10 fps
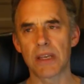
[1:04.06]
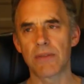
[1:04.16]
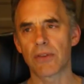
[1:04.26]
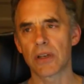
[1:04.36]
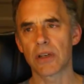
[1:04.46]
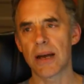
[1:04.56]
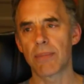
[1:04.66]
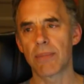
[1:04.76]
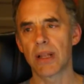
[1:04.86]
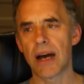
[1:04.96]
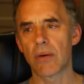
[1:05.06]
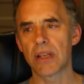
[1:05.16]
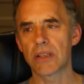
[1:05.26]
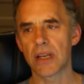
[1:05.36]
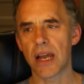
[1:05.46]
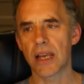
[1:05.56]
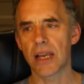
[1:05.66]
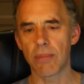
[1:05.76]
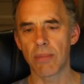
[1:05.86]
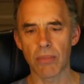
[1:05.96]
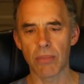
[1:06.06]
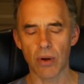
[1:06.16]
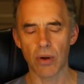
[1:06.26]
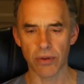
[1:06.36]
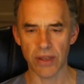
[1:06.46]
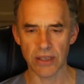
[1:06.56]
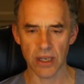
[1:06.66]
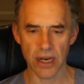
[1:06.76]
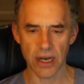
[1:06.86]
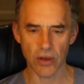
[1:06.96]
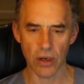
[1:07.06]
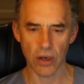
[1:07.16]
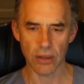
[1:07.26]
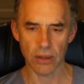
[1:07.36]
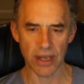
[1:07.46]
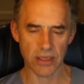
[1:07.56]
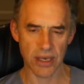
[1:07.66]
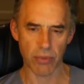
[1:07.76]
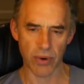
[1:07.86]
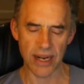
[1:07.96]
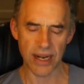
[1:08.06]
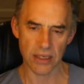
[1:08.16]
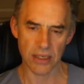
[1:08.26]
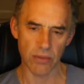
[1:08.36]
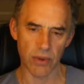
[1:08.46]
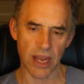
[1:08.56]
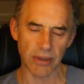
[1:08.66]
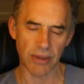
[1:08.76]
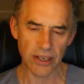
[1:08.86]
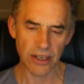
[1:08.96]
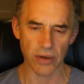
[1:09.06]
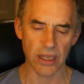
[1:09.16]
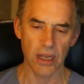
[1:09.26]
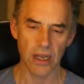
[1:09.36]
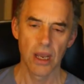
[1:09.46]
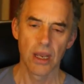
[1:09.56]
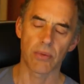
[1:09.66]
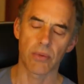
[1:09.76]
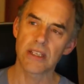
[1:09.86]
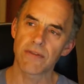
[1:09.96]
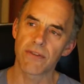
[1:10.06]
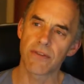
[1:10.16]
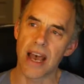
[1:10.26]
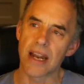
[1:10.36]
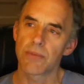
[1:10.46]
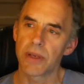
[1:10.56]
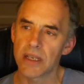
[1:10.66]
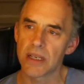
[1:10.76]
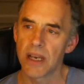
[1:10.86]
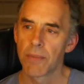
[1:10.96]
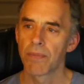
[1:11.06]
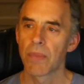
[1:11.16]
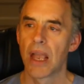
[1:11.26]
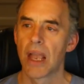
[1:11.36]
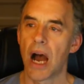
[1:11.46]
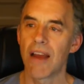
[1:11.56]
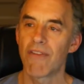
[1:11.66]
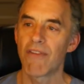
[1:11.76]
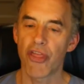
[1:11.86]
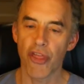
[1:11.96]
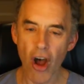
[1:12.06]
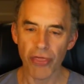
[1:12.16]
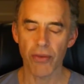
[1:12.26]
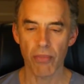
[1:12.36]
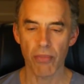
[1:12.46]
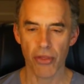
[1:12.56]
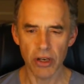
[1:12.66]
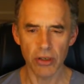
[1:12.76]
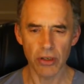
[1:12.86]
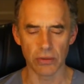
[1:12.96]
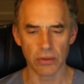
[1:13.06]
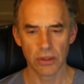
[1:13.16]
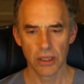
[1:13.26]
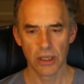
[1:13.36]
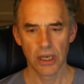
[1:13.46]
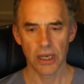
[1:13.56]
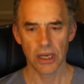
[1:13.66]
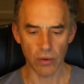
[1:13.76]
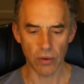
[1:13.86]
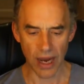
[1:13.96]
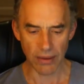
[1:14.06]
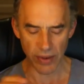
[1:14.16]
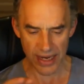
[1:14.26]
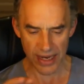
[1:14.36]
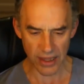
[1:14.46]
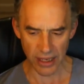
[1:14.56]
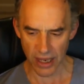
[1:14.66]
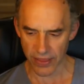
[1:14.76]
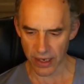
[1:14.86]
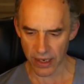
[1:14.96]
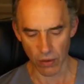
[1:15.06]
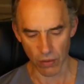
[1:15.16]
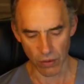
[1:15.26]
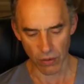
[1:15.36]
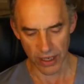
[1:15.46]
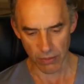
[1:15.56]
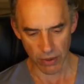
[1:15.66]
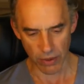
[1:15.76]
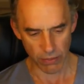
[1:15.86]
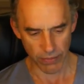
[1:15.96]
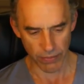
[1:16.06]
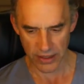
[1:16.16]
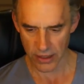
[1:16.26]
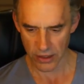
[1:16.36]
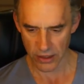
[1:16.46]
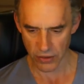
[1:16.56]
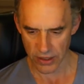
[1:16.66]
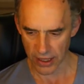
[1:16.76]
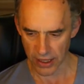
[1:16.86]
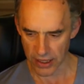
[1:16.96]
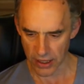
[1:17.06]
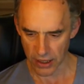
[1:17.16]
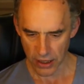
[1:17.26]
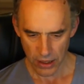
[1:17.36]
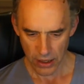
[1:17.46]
me for example how it is that i can remember all the things that i talk about extemporaneously when i'm lecturing and the reason for that is because i've thought them through you know i read them and i think oh okay well that's an interesting idea